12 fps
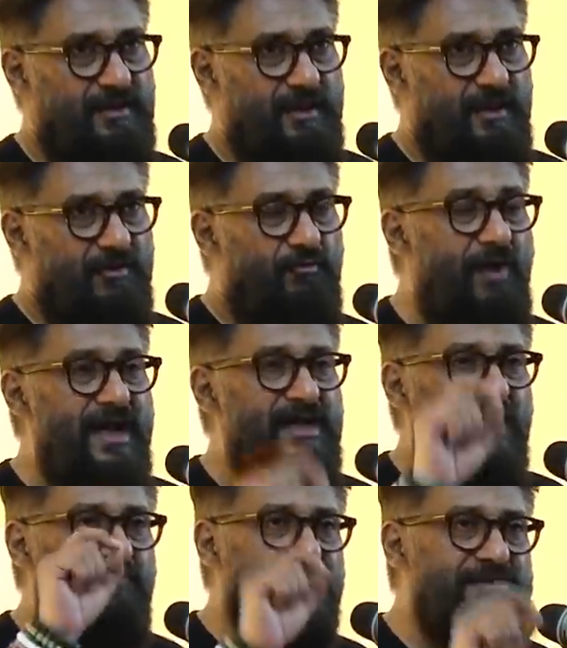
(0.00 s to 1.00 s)
why
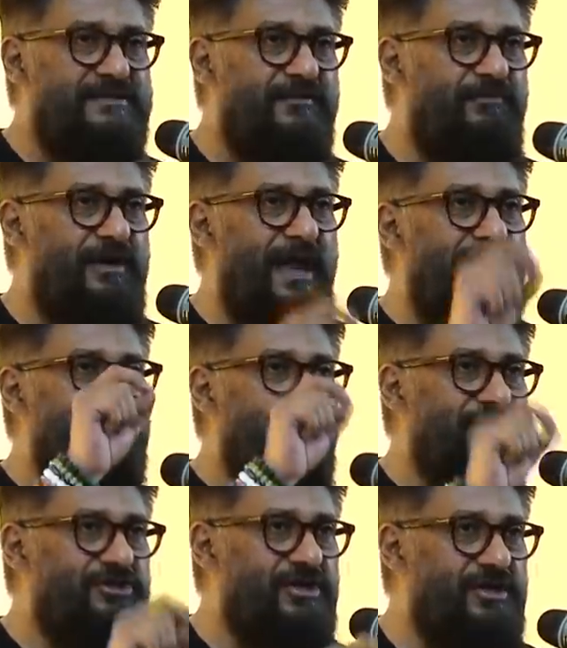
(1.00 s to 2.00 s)
our
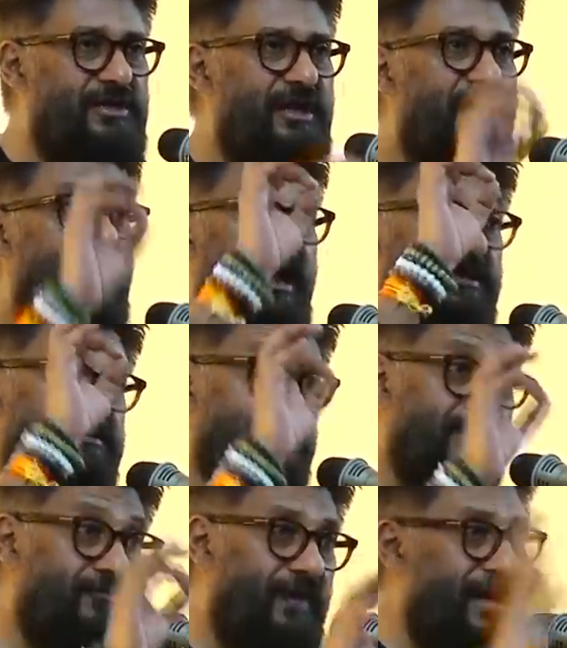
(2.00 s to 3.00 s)
civilization has
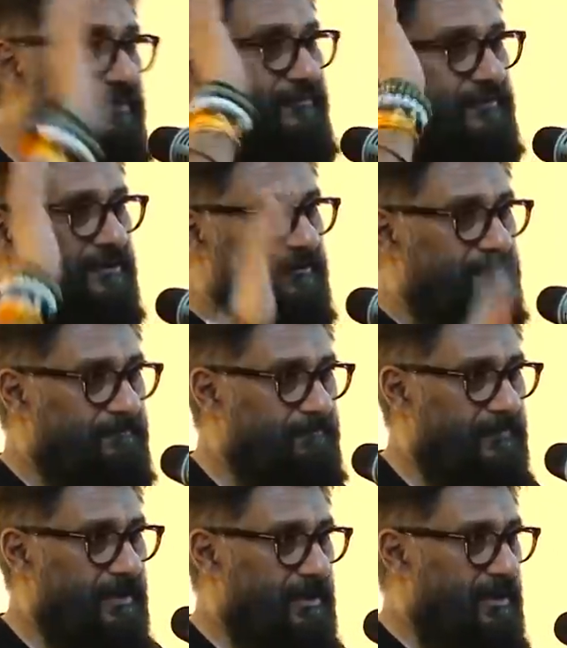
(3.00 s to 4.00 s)
survived.
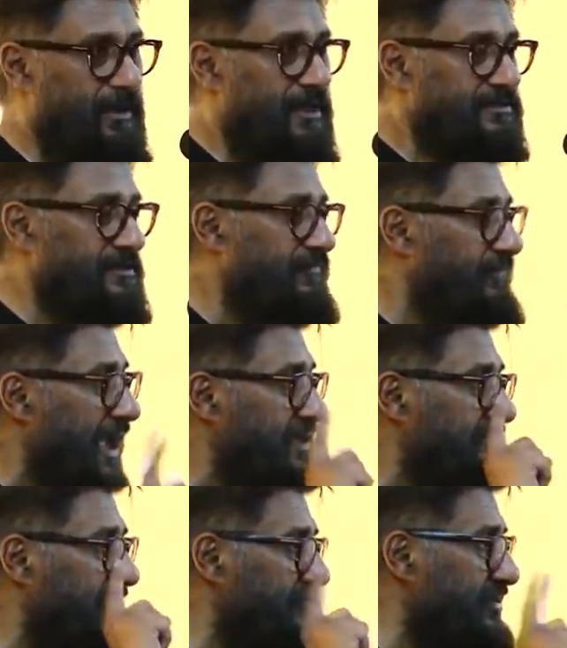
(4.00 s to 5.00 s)

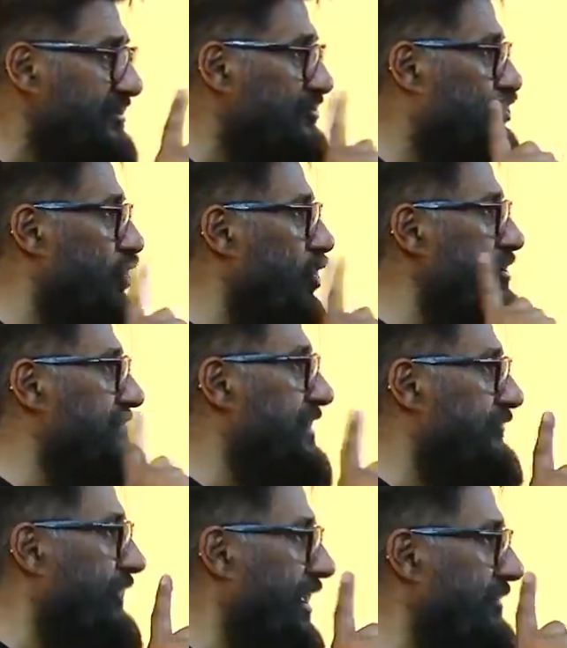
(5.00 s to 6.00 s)
Civilizations don't
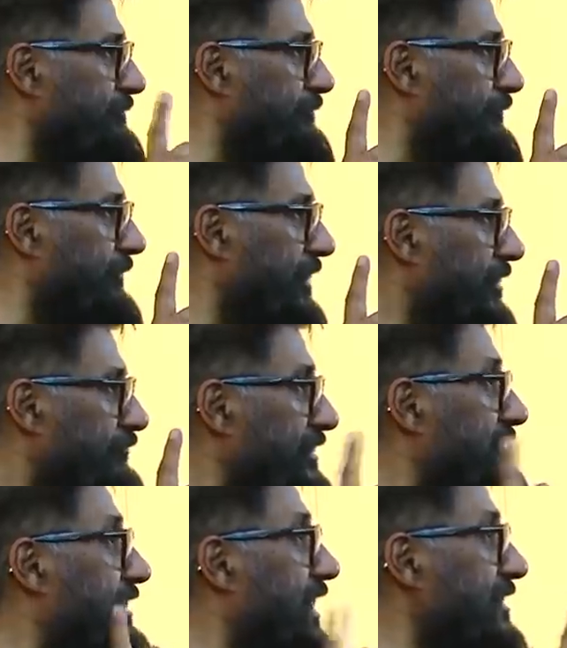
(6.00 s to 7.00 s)
survive
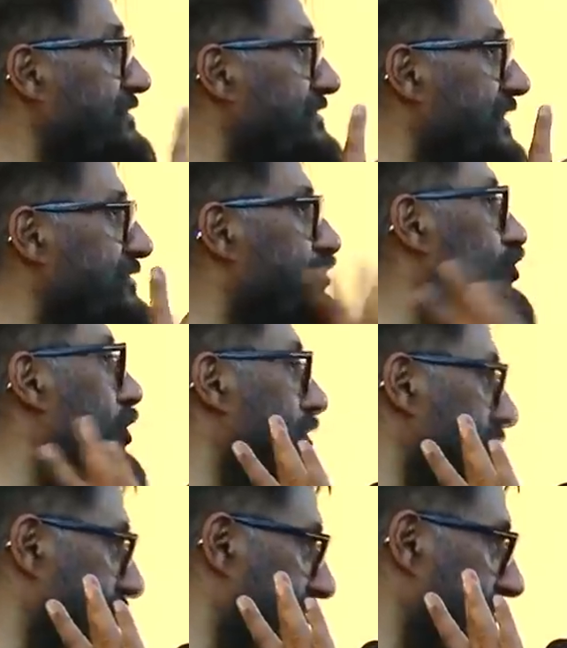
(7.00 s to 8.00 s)
with guns and
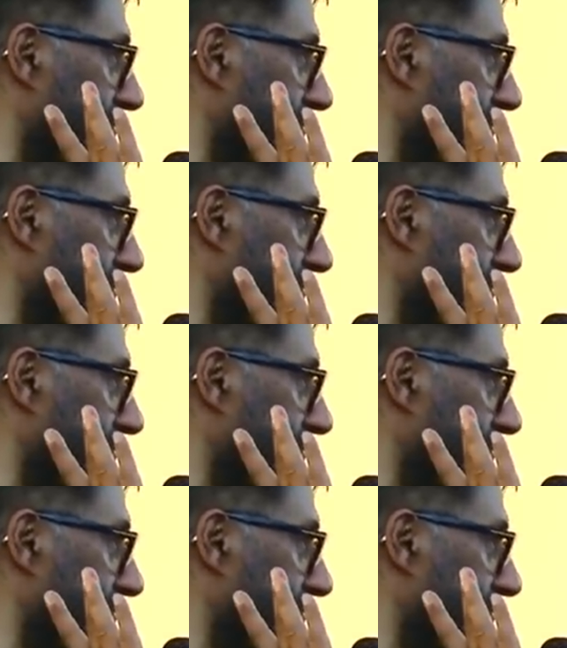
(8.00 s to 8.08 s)
swords.